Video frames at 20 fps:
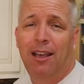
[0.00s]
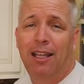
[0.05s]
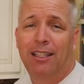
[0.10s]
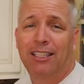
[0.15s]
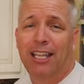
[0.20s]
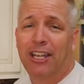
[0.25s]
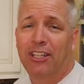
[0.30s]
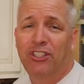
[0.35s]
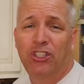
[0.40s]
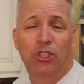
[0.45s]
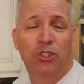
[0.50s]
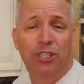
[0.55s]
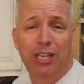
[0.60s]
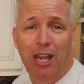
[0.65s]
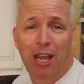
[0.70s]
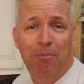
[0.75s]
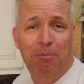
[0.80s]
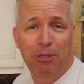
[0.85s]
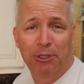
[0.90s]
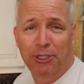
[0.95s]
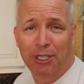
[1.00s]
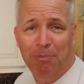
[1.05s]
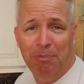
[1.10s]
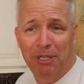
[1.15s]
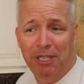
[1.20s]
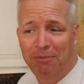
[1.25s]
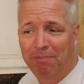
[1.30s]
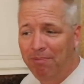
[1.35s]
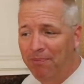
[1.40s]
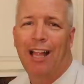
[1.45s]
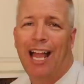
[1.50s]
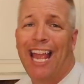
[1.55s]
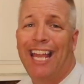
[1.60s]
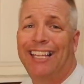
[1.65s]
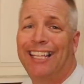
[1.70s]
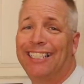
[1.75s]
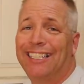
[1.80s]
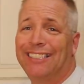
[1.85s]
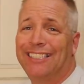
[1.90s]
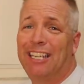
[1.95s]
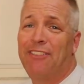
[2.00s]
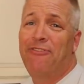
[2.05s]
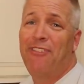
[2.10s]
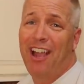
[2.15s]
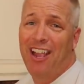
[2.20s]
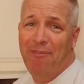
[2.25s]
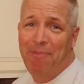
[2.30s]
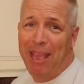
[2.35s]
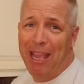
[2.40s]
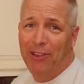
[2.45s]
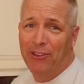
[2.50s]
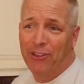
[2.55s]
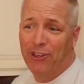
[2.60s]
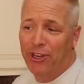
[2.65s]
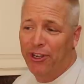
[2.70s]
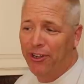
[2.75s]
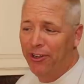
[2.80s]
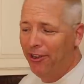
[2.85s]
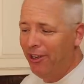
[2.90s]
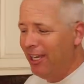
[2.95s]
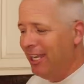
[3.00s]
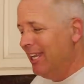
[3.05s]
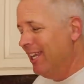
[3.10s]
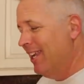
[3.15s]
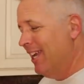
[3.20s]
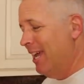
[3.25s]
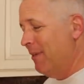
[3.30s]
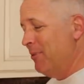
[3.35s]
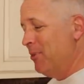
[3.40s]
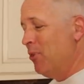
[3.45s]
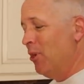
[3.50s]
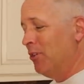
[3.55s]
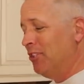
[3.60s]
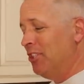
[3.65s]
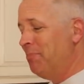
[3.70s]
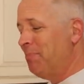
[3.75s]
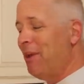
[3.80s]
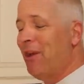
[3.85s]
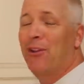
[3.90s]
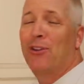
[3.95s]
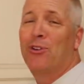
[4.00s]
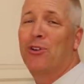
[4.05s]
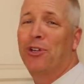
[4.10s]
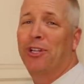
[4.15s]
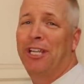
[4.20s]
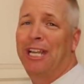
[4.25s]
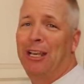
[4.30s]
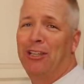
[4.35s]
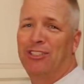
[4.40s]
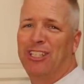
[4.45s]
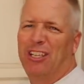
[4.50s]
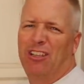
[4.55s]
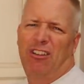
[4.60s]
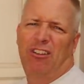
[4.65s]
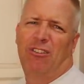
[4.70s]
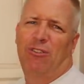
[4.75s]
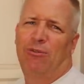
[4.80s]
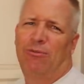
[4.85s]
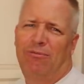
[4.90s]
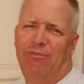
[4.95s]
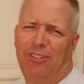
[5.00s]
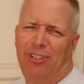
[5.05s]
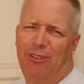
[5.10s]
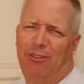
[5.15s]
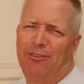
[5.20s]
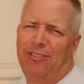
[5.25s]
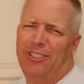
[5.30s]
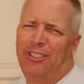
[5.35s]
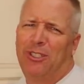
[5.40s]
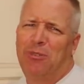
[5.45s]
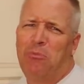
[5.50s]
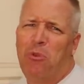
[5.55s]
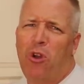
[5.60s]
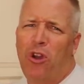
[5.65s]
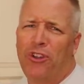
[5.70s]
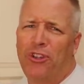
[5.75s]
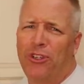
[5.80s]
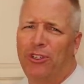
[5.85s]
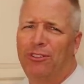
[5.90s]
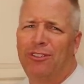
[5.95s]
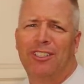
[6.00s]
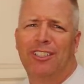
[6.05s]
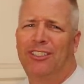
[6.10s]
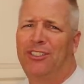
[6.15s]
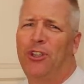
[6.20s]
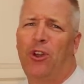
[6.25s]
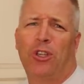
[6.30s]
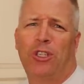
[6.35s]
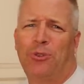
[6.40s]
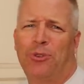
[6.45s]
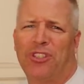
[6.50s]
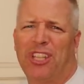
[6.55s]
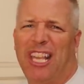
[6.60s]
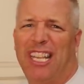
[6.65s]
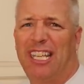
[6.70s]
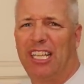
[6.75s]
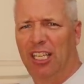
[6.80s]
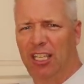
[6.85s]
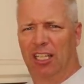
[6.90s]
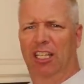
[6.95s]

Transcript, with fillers: a lot of ciguatera built up in them. I like to say 5 pounds and under. And we caught this barracuda, and I was like, oh, you know, it's a little marginal. Darcy was like,